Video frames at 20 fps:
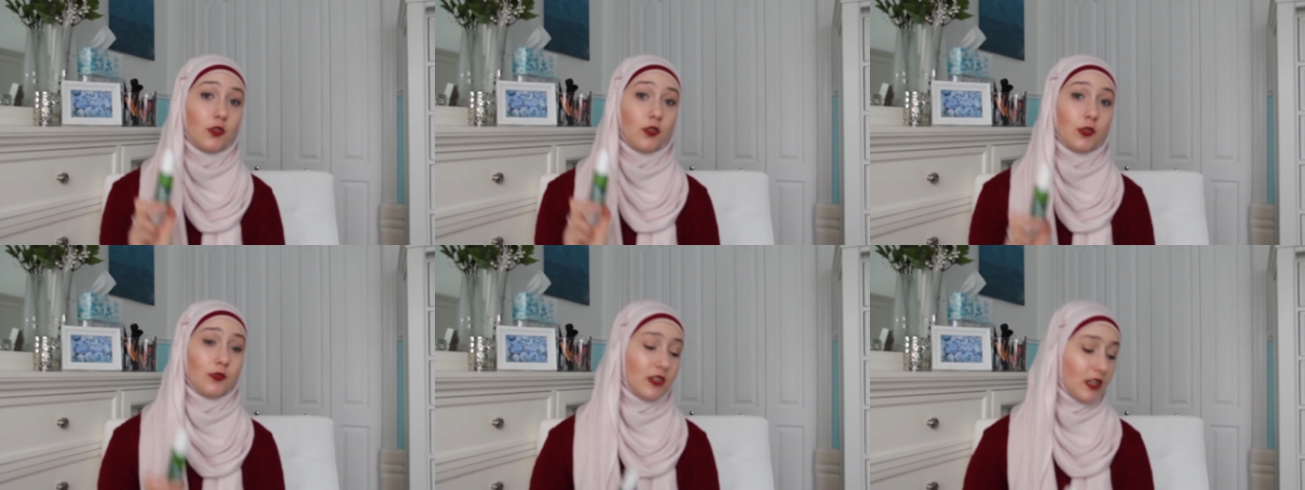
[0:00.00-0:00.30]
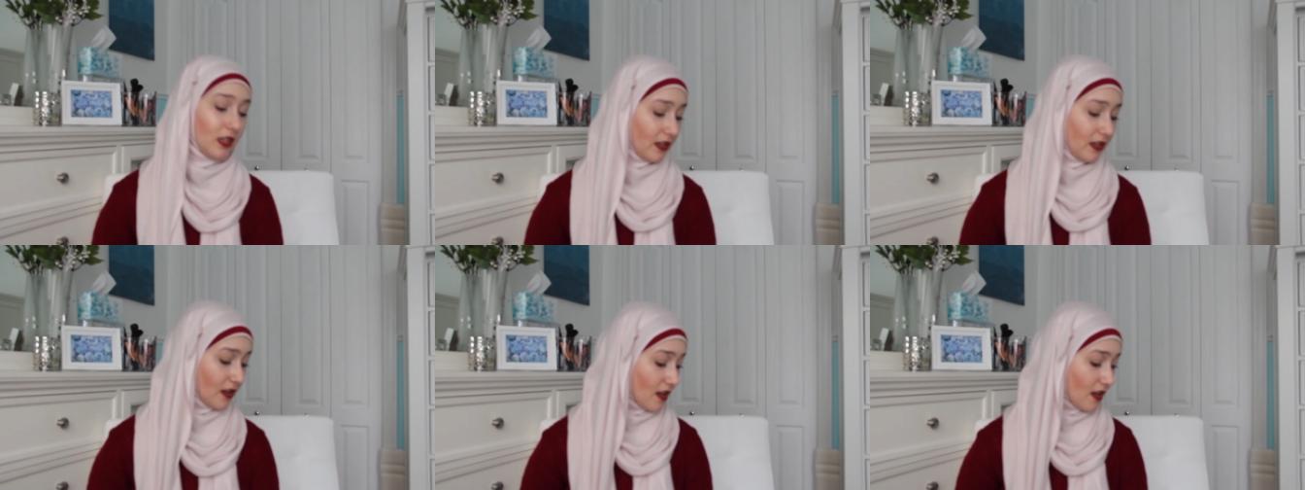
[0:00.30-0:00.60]

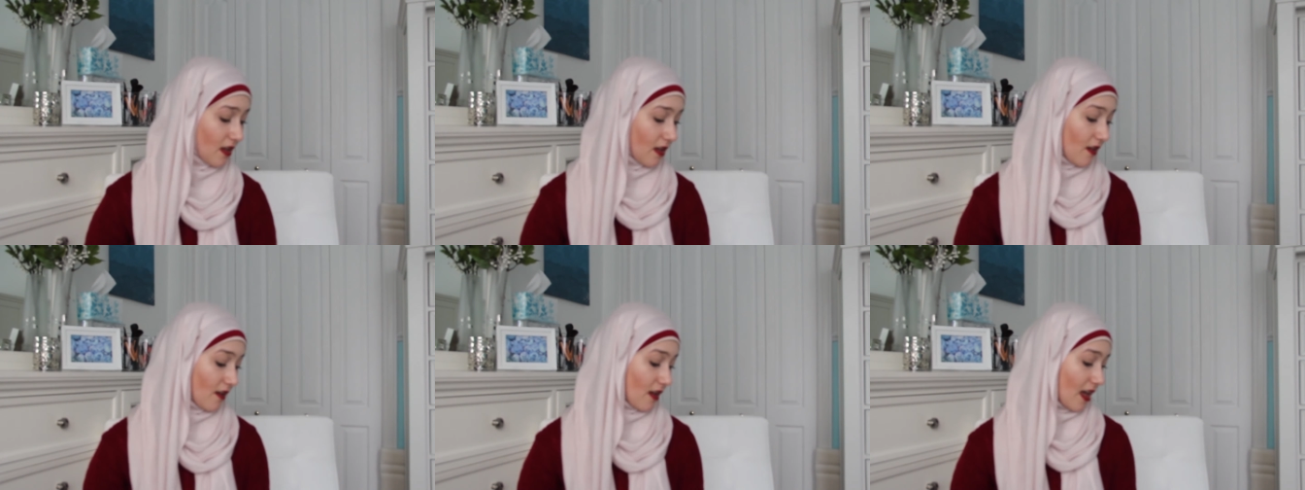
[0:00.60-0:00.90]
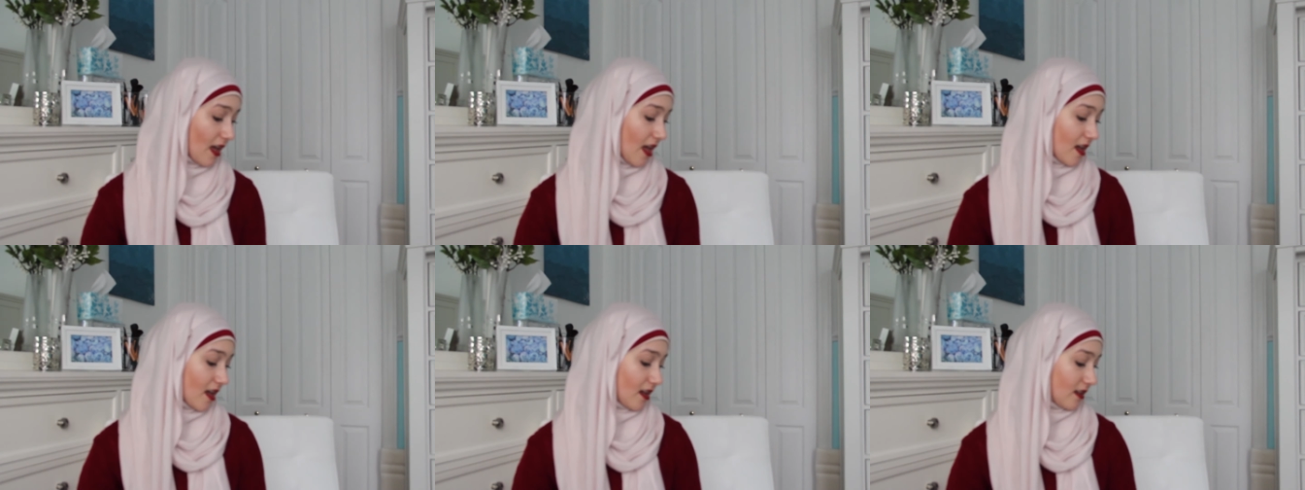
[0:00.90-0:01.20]
routine,
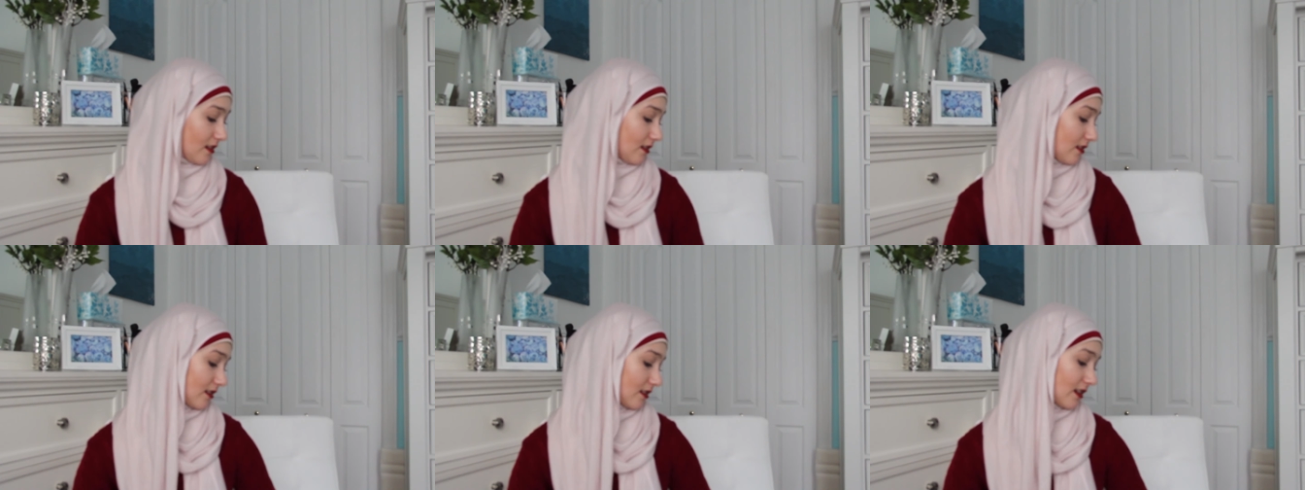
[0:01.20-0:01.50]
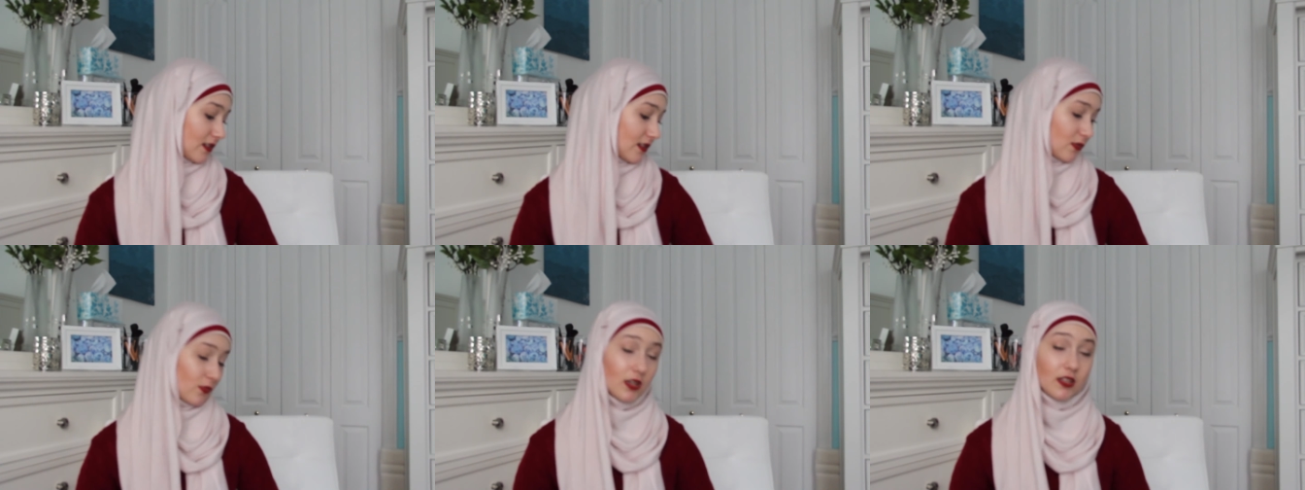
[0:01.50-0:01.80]
and
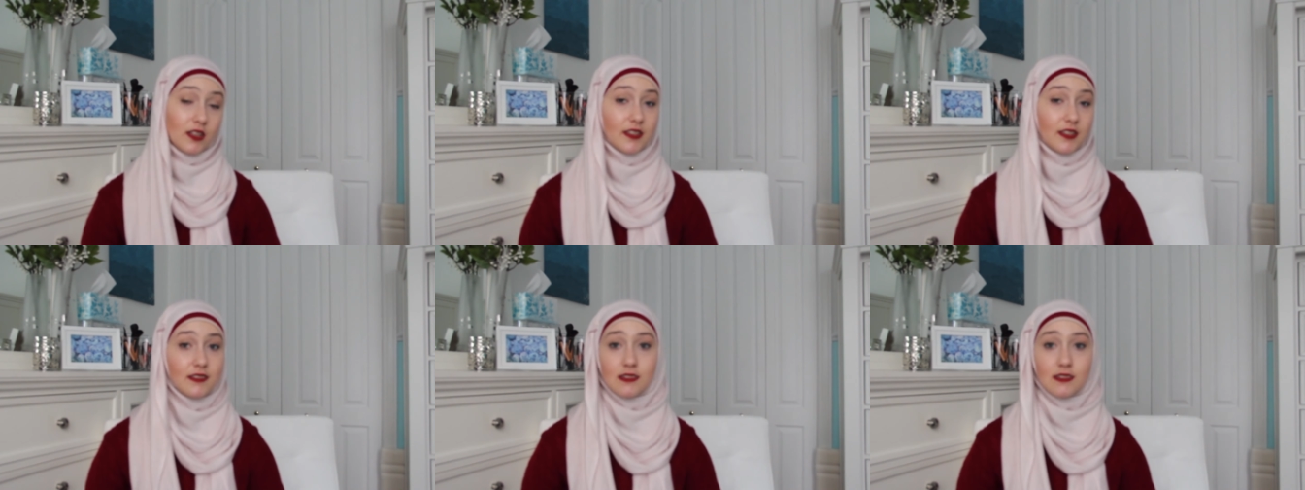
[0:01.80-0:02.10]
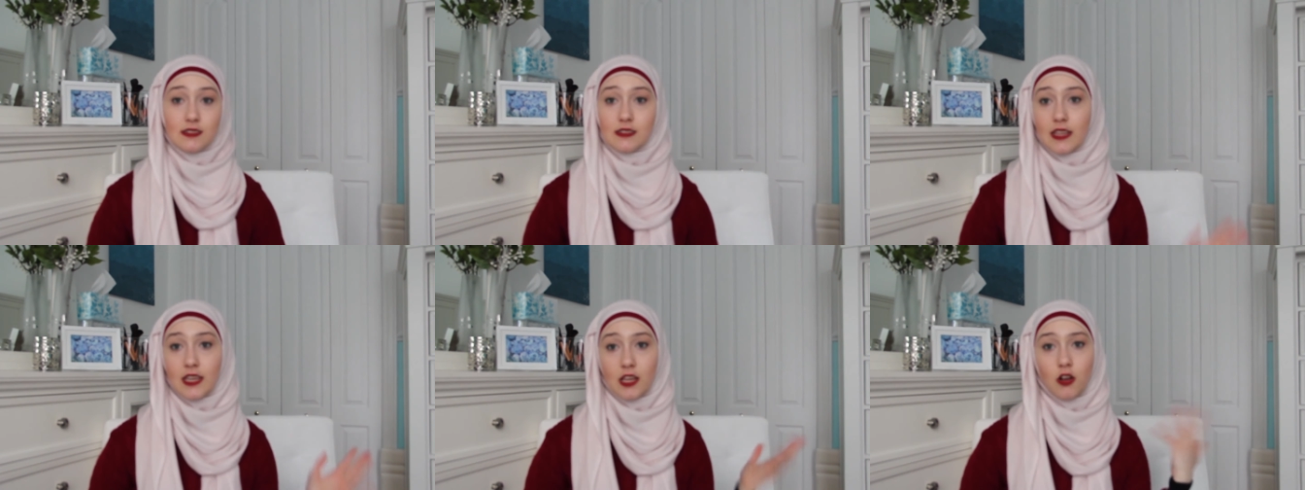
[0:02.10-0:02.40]
as well
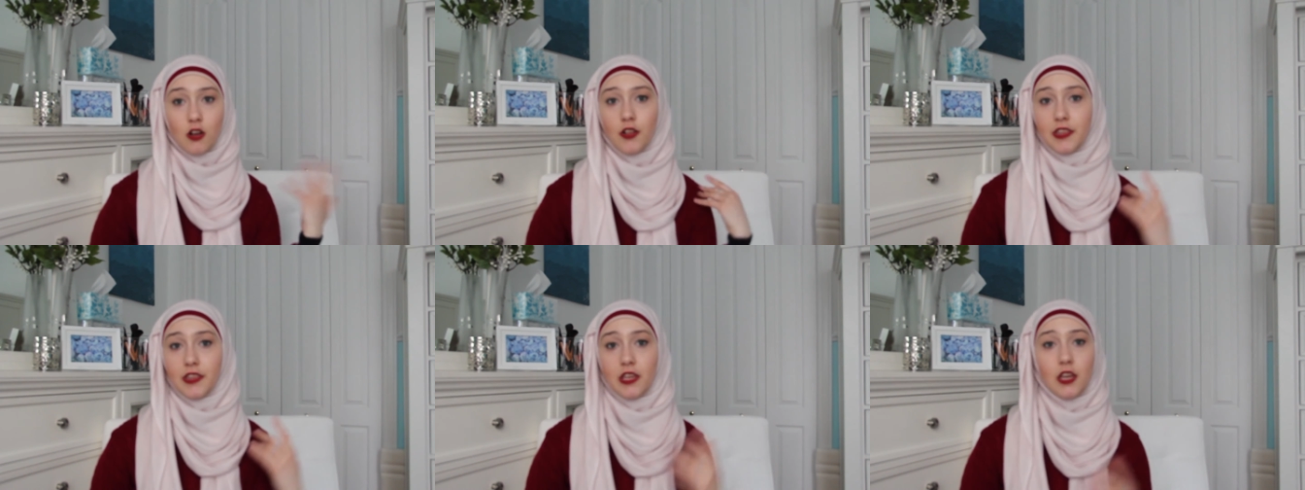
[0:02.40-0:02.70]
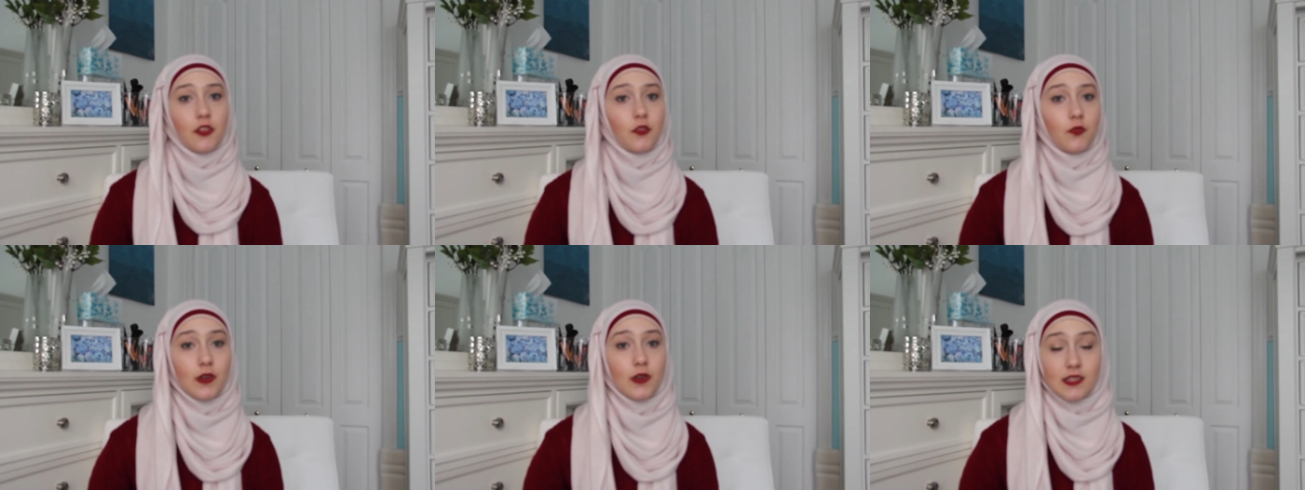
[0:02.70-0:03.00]
as like all the
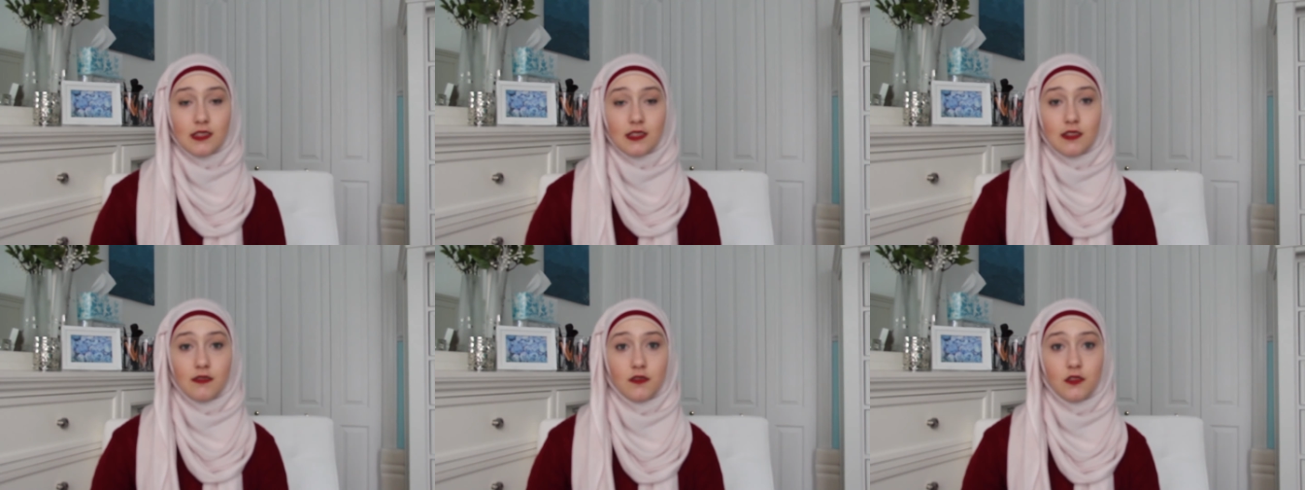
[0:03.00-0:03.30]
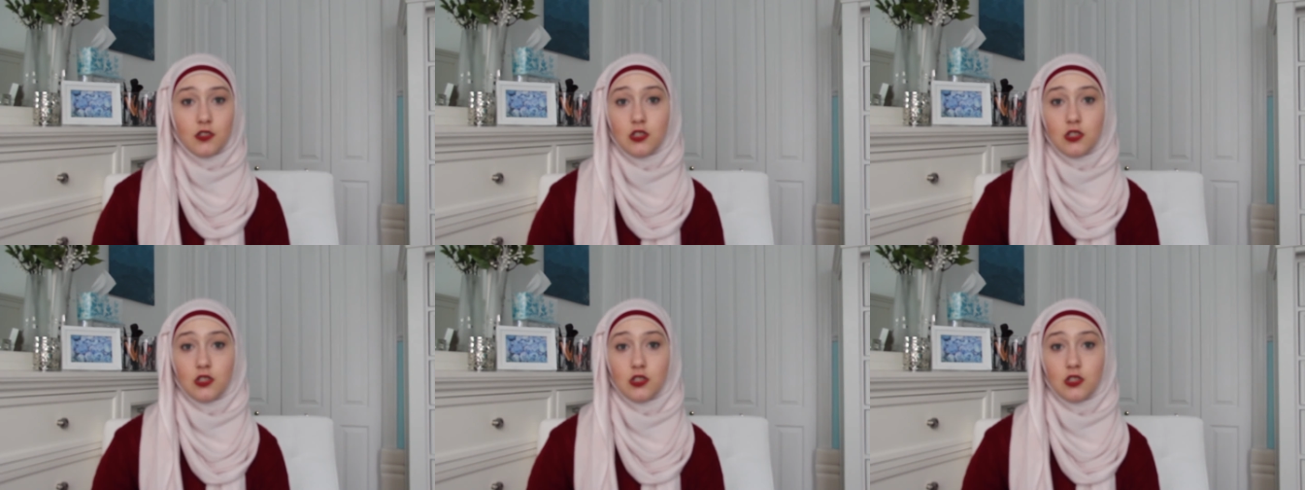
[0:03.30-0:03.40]
other rest of the